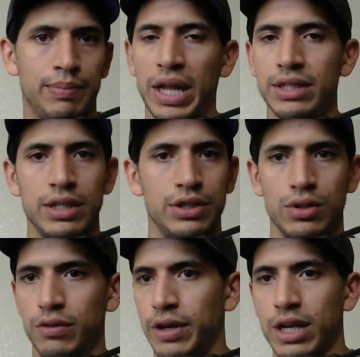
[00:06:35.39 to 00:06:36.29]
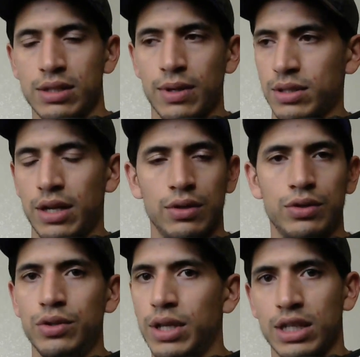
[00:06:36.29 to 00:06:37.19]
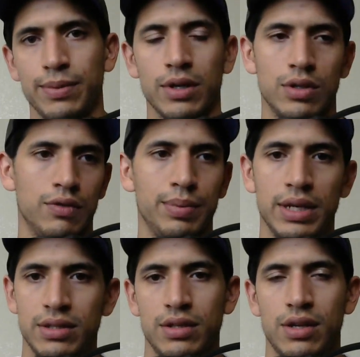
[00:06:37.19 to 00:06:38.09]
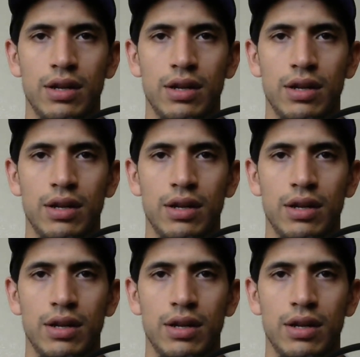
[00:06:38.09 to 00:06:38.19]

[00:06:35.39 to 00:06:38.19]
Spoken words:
PlayStation over Xbox, and I don't choose Xbox over PlayStation.